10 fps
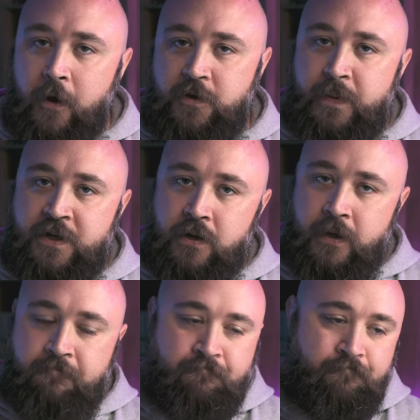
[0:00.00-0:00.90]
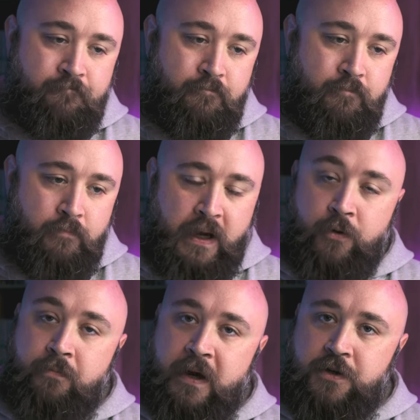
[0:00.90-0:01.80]
Pendulum by
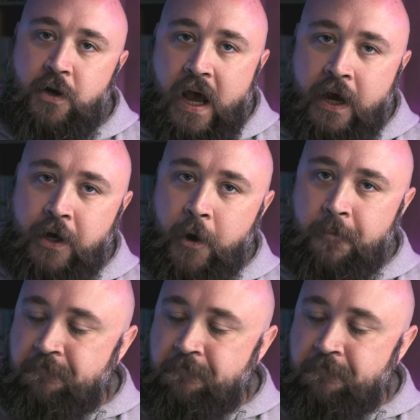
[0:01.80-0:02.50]
Umberto Eco.